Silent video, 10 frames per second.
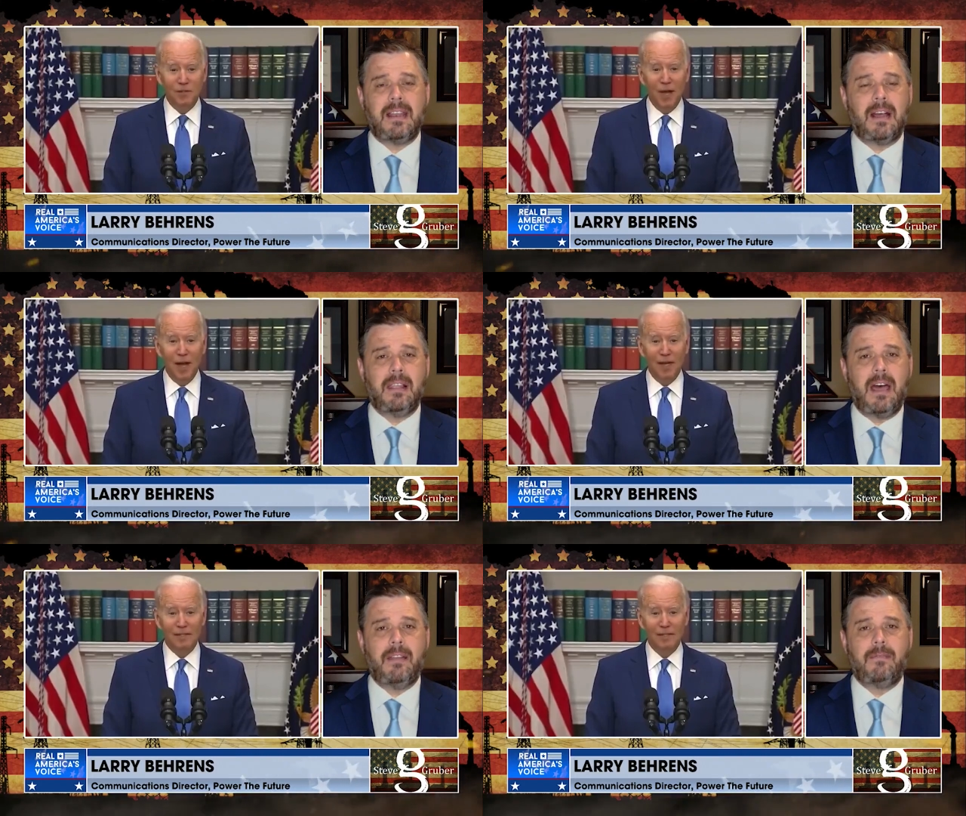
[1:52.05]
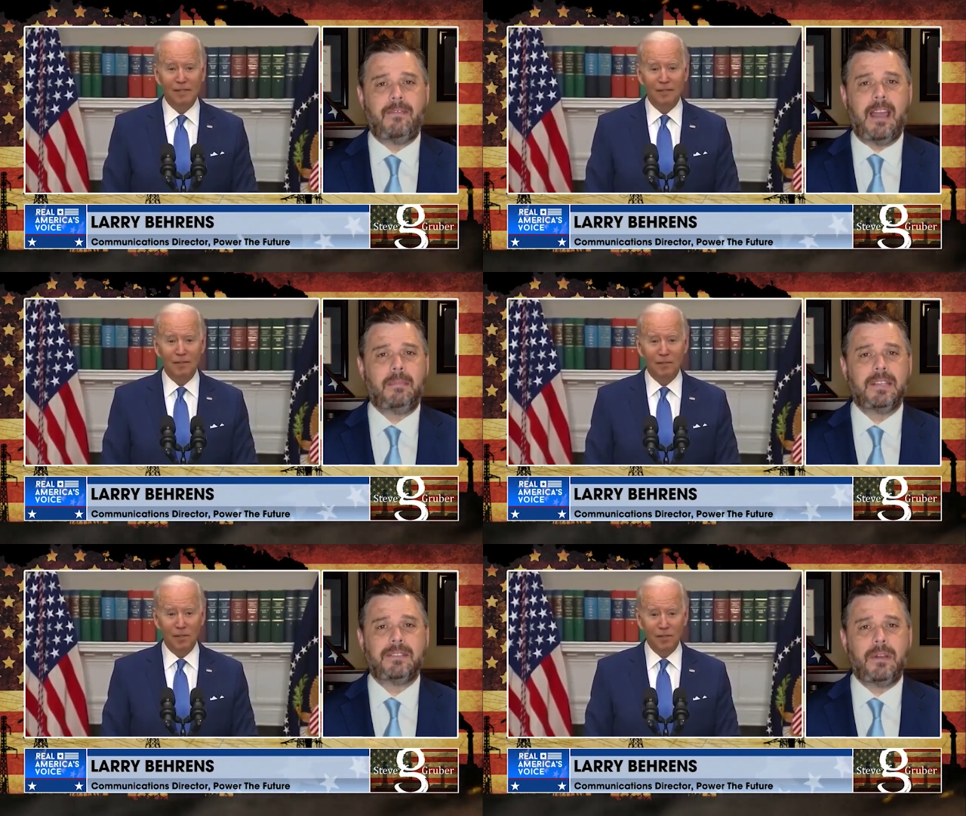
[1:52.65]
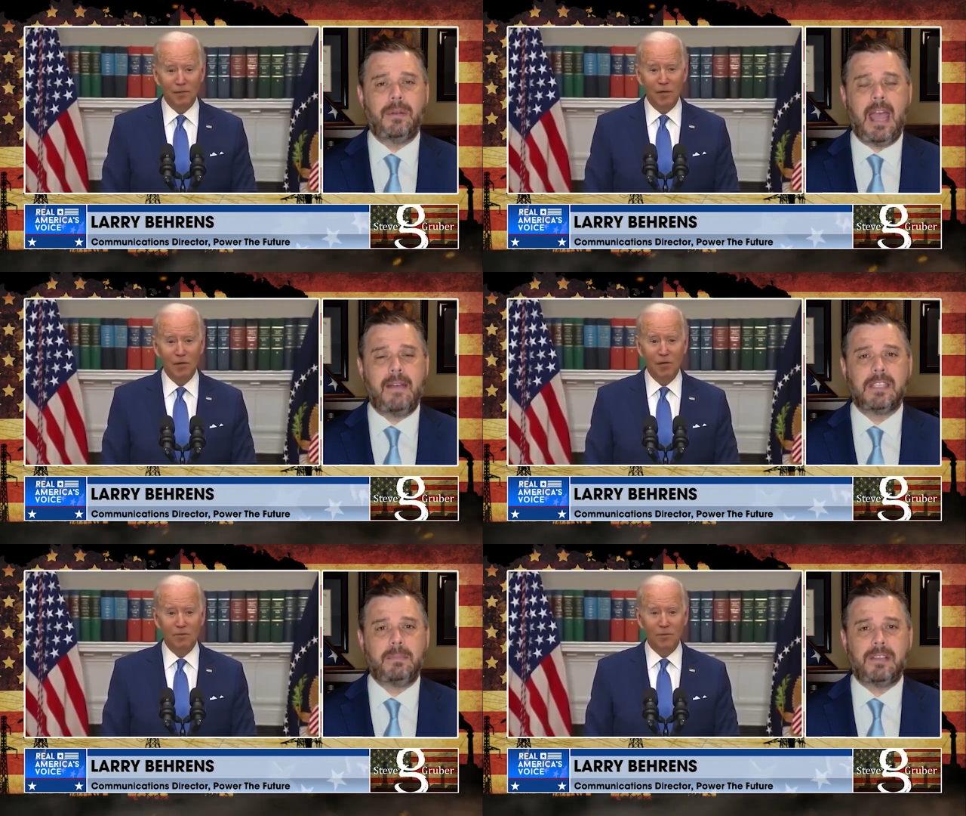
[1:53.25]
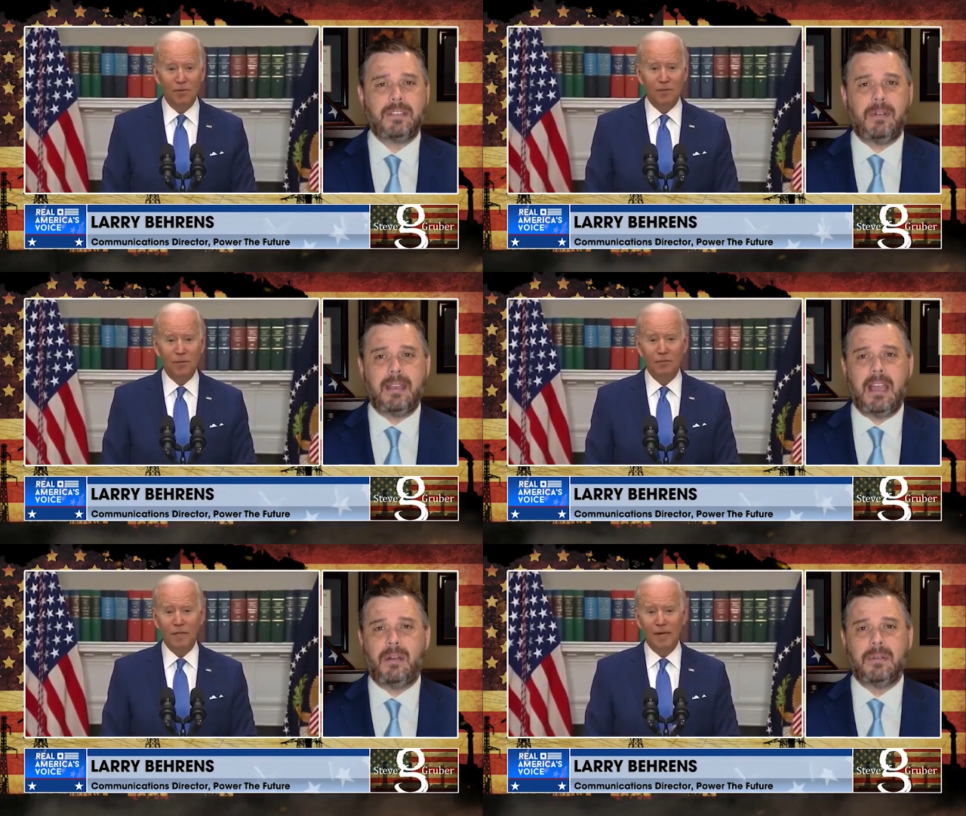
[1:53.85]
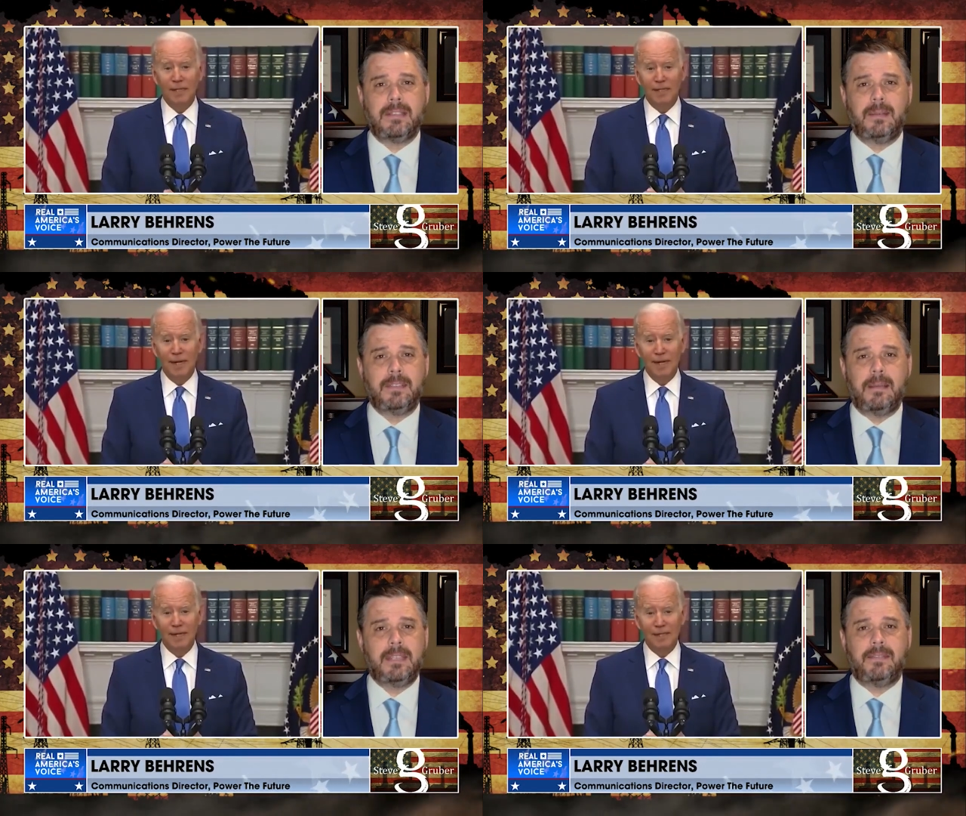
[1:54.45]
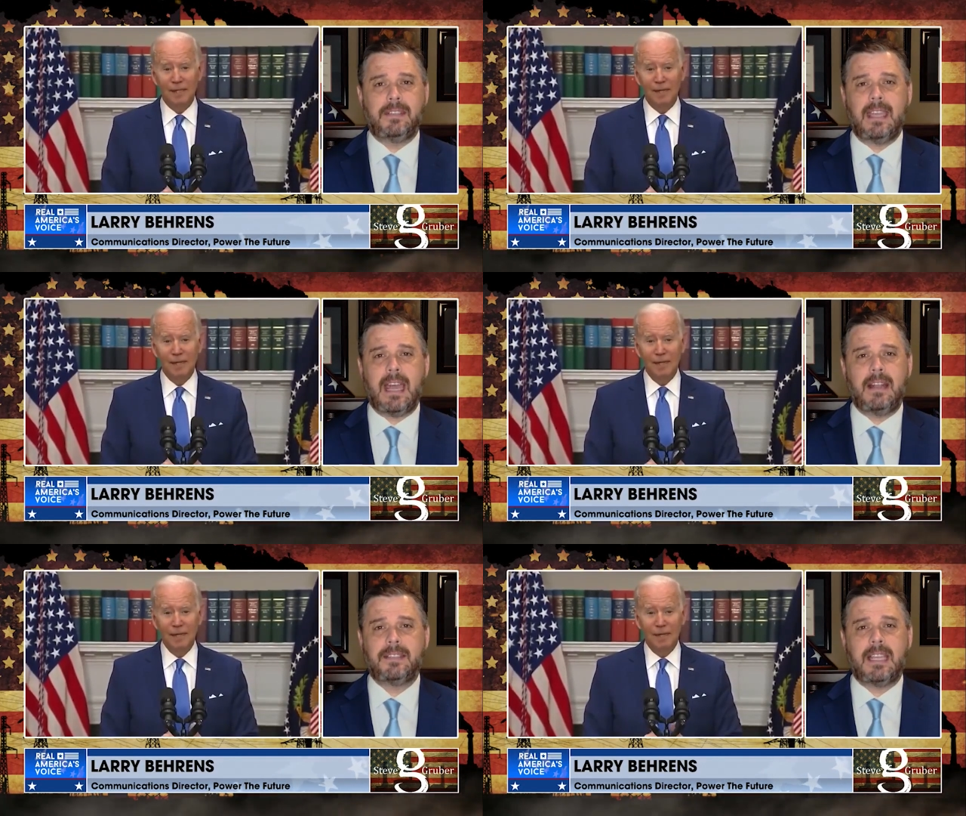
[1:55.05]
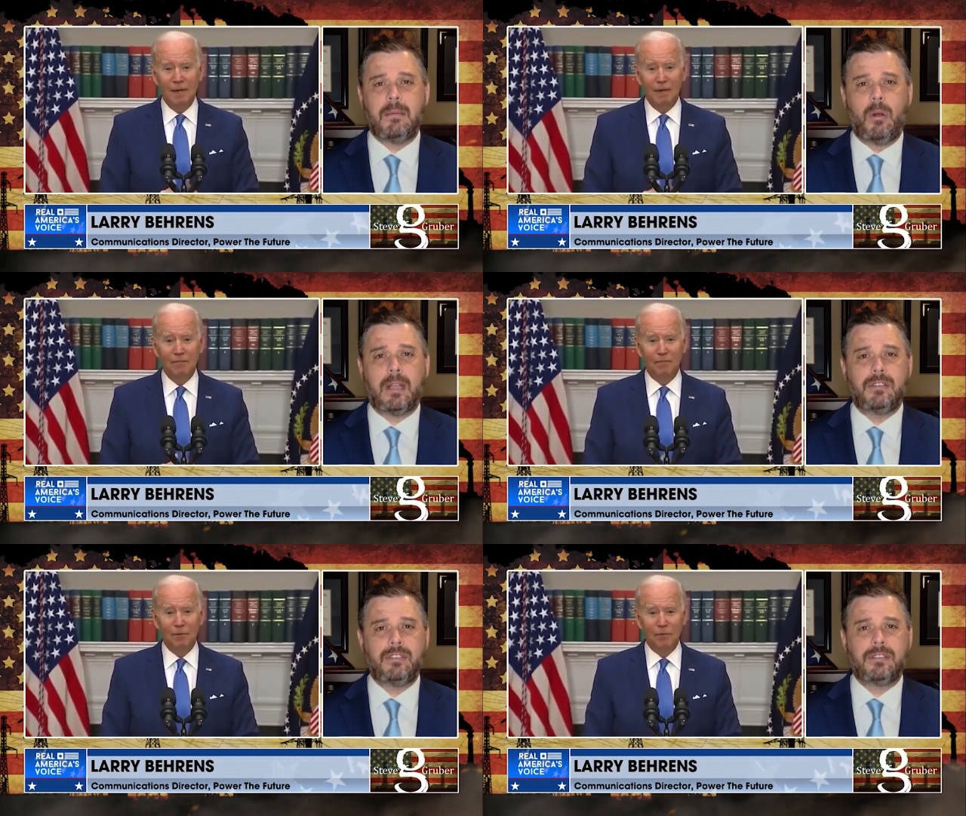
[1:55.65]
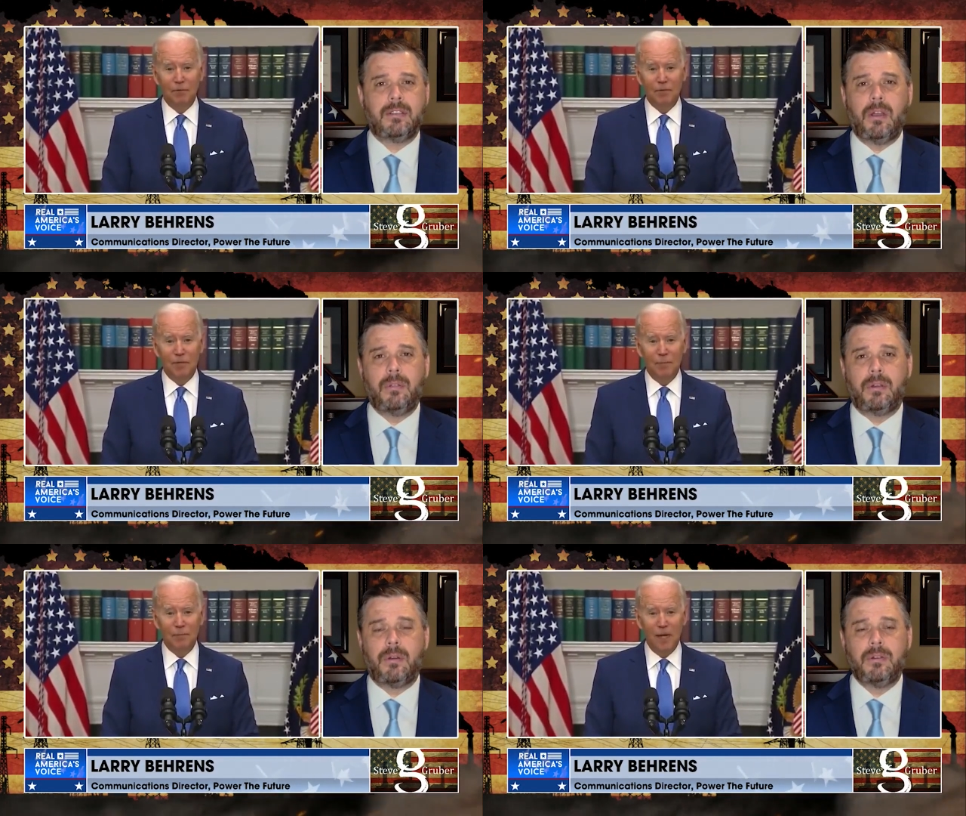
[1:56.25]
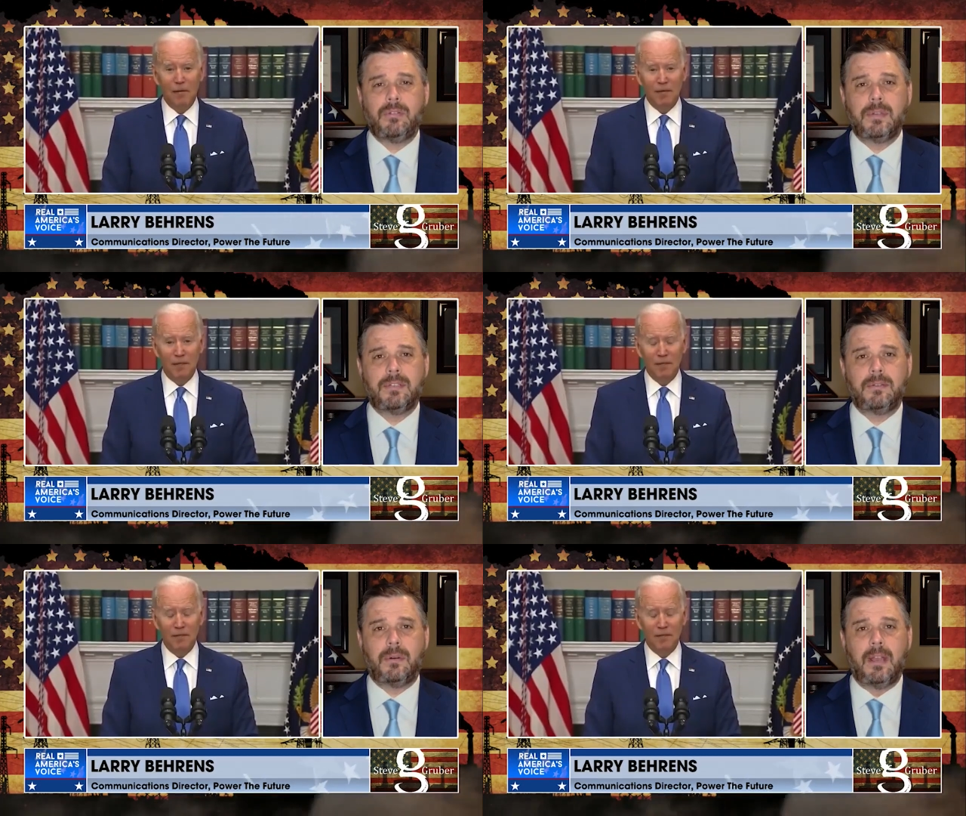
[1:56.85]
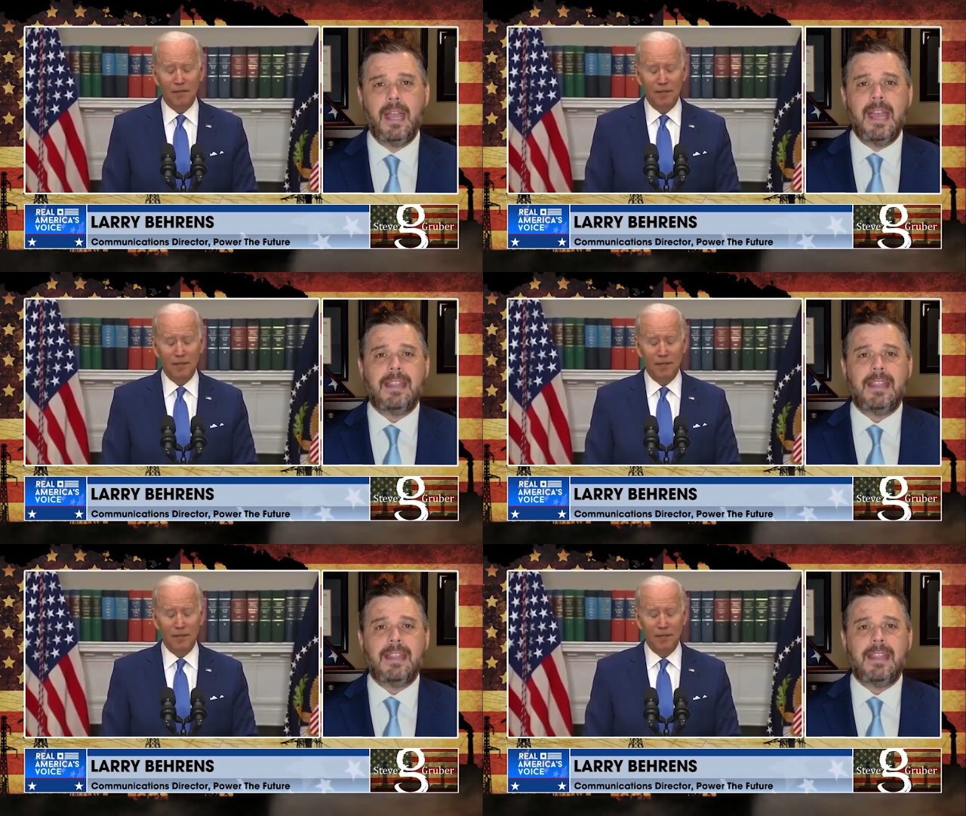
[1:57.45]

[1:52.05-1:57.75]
Speaker 1: that a lot of families don't have, especially right now. And sometimes they have to take out a second mortgage just to go to the grocery store.